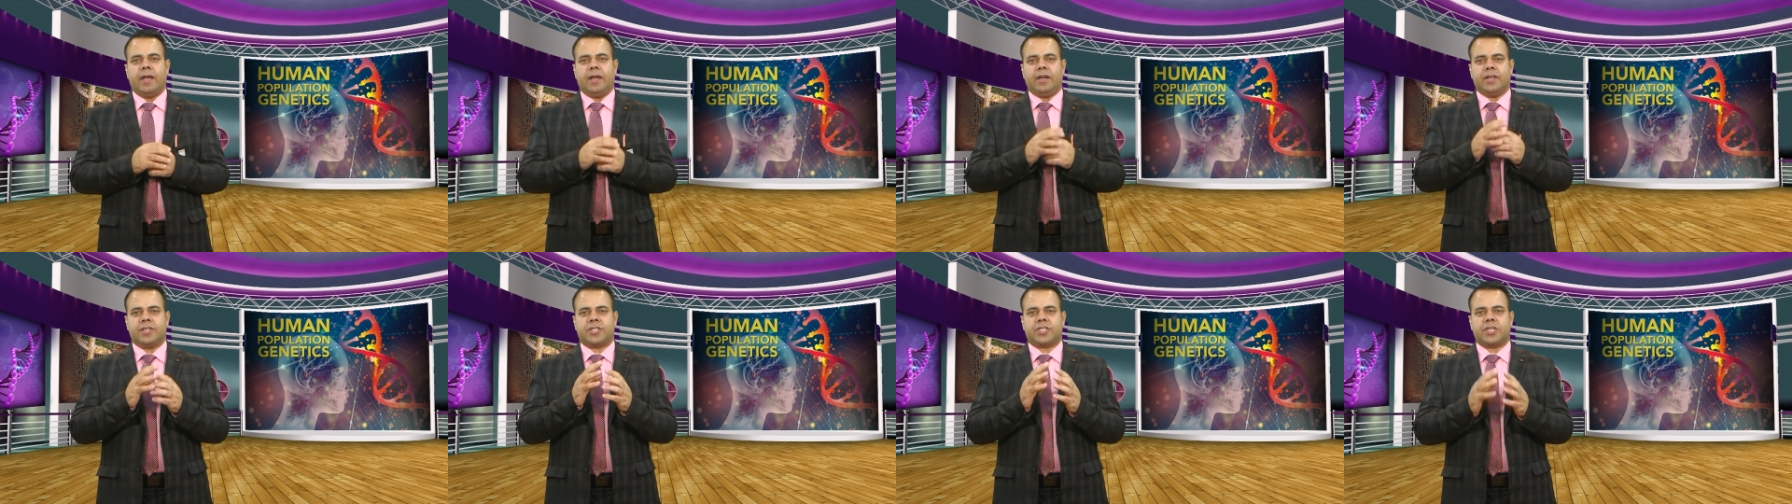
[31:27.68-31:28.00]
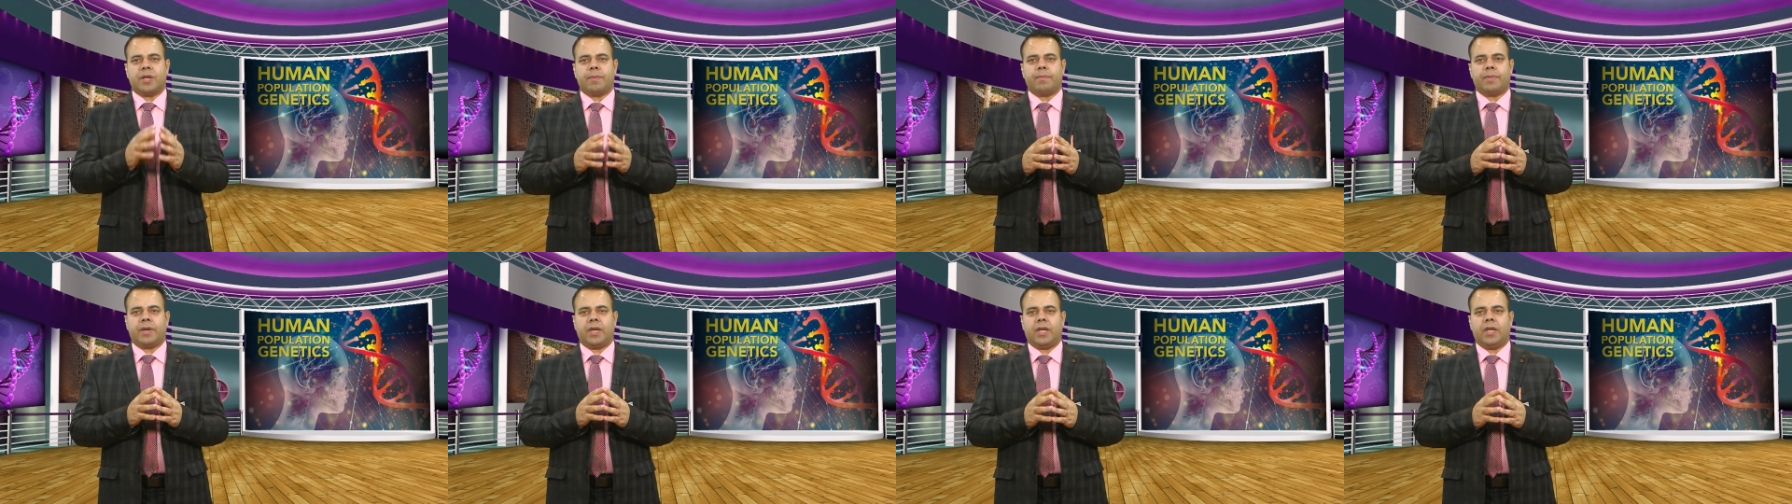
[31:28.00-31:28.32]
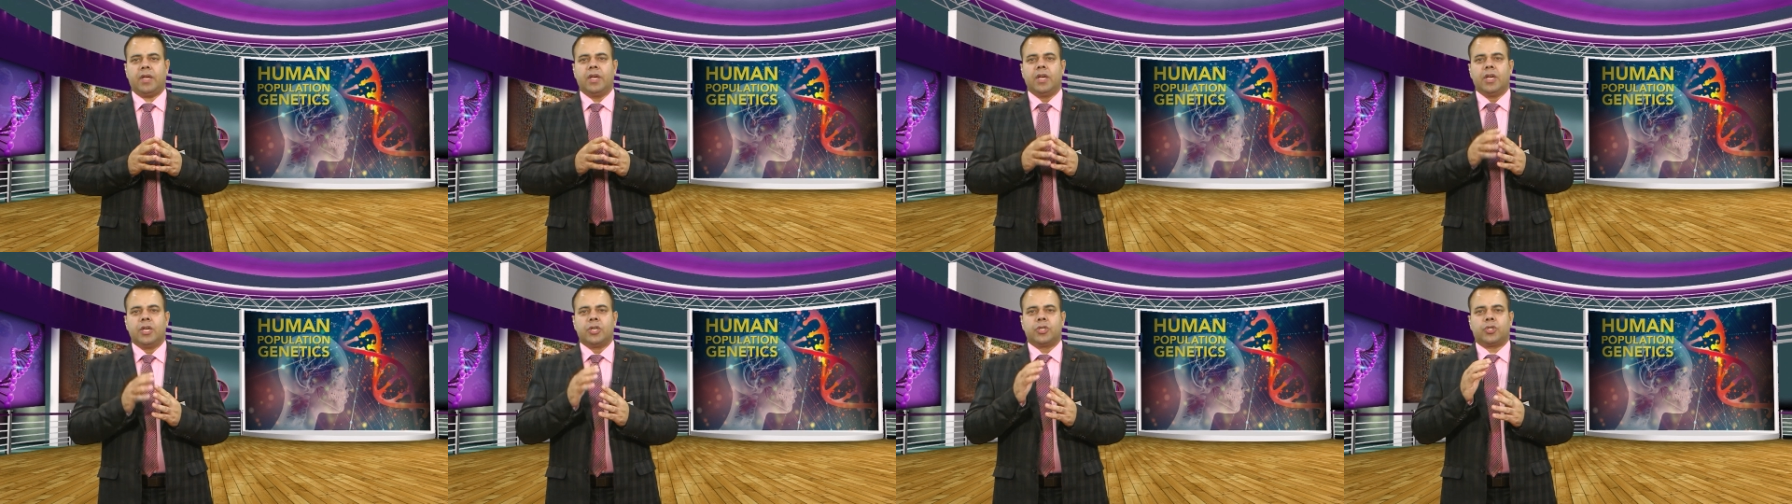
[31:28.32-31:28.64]

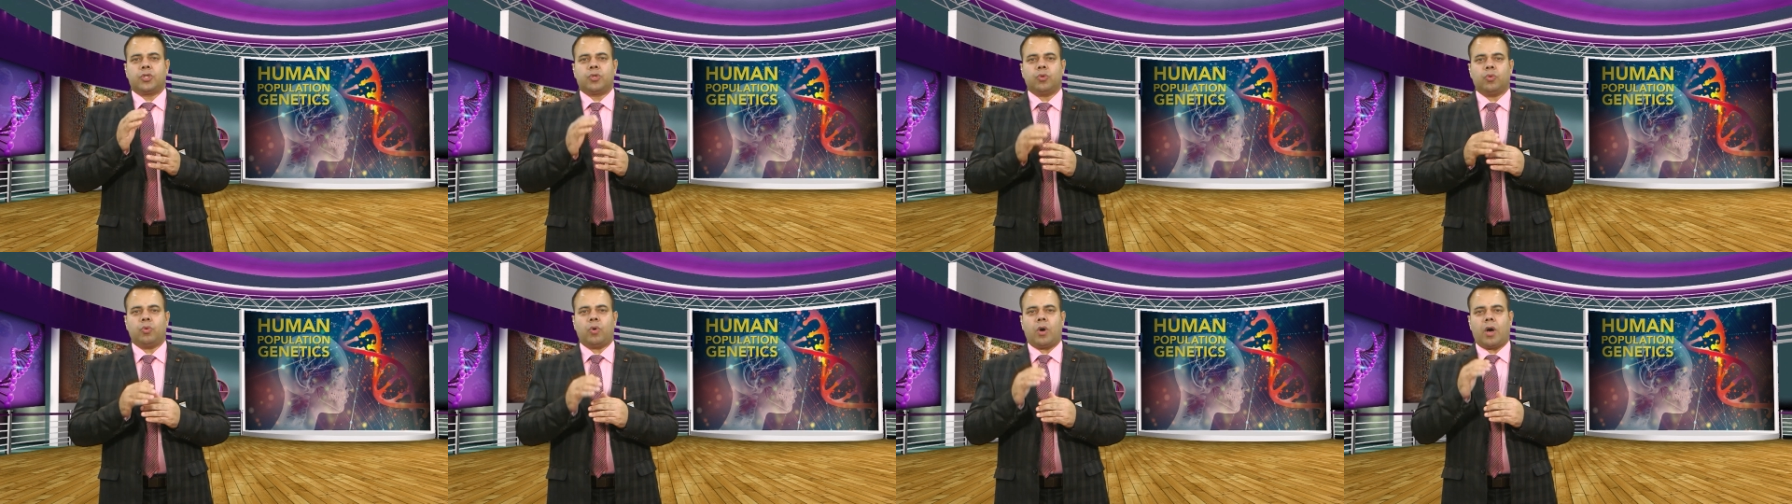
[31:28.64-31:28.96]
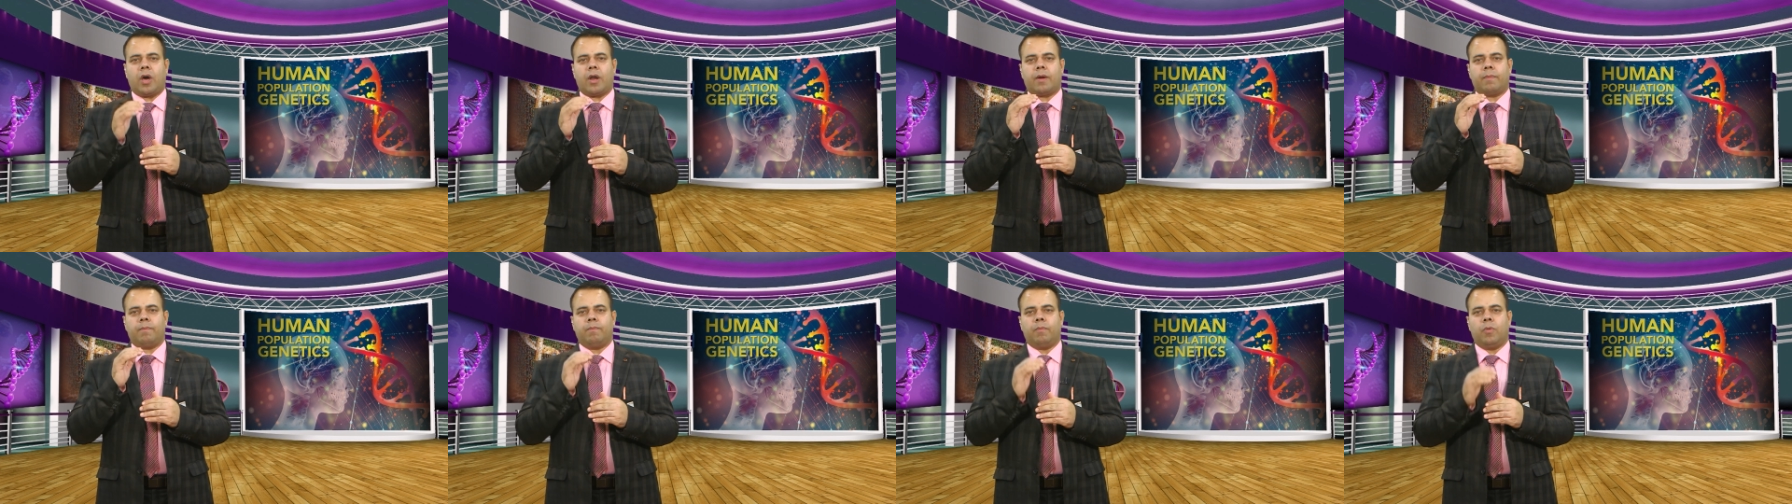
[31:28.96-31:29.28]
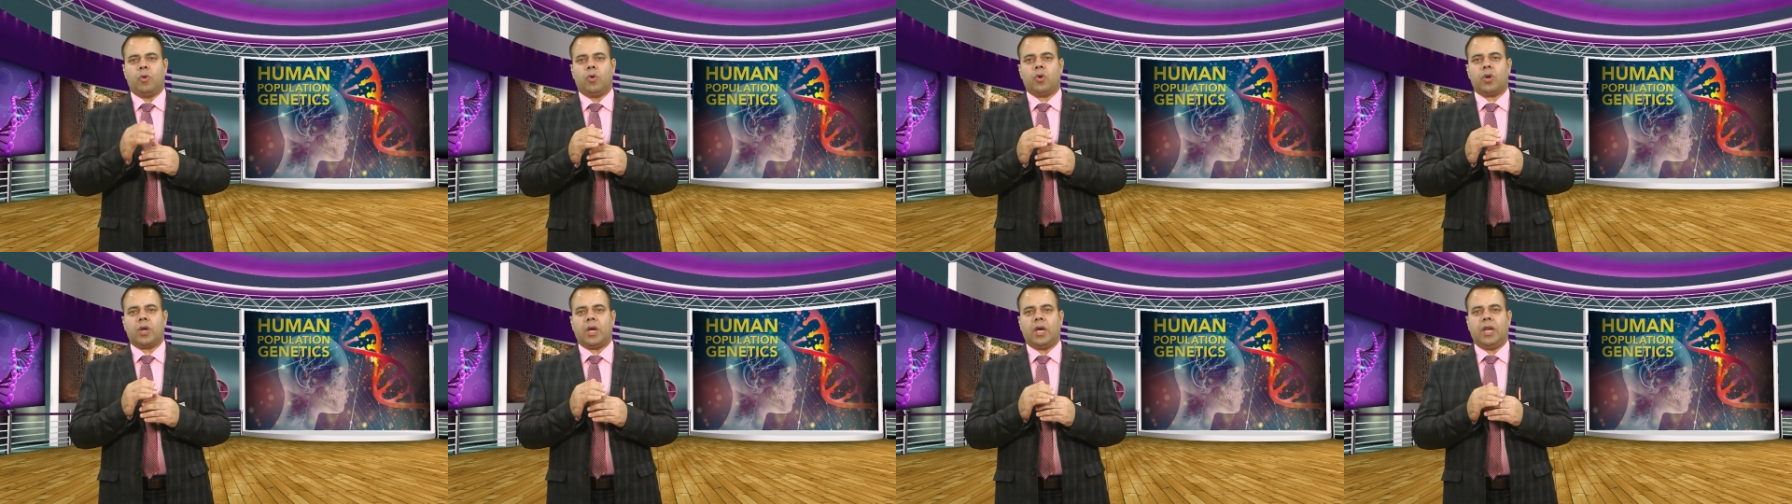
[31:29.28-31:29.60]
summary, 2 or
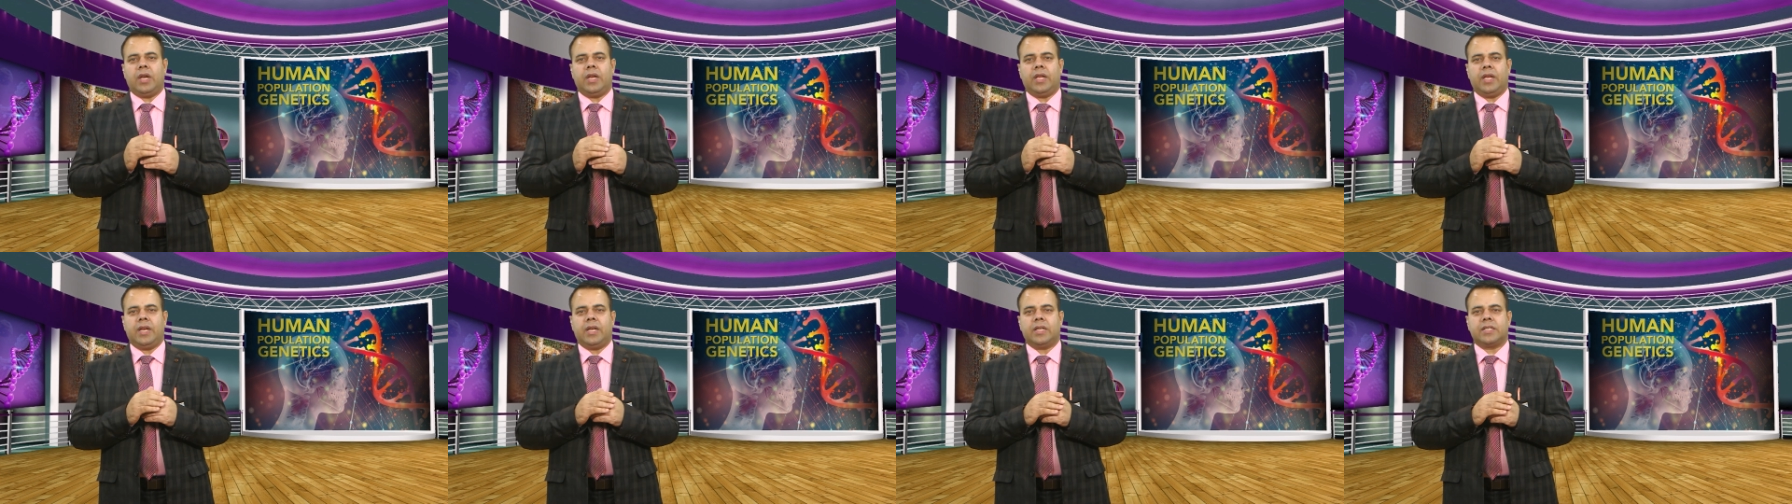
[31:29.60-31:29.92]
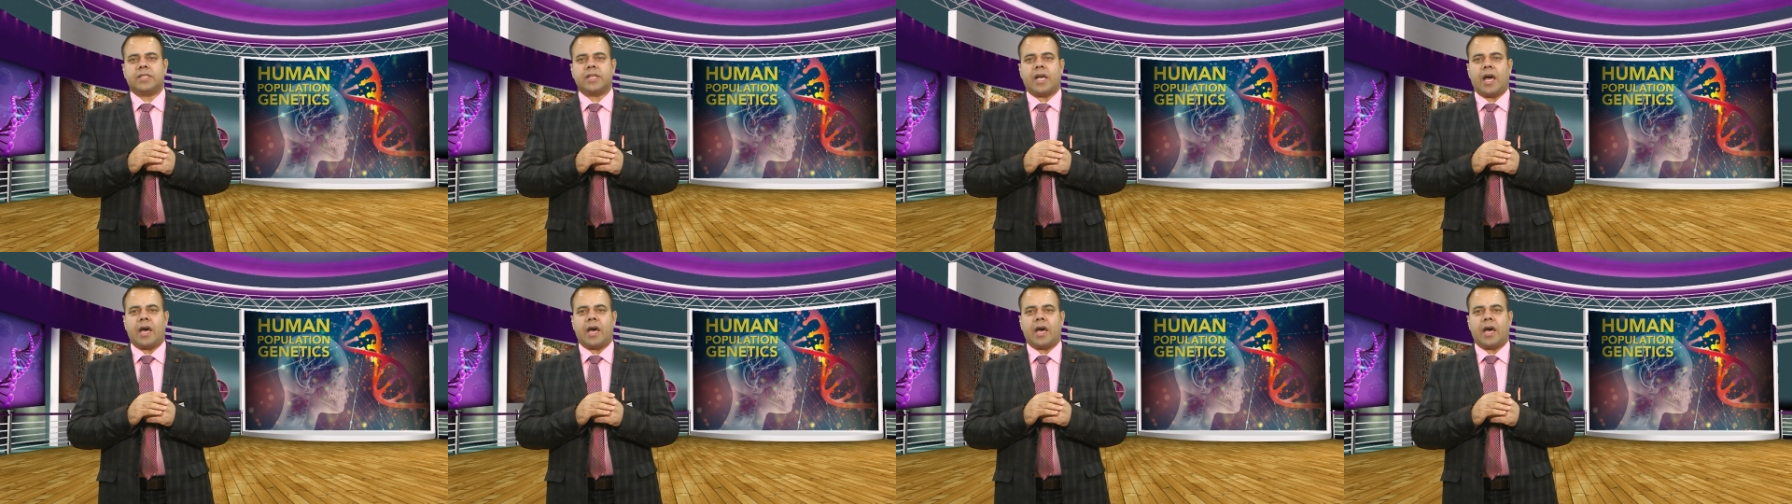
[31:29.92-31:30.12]
more alleles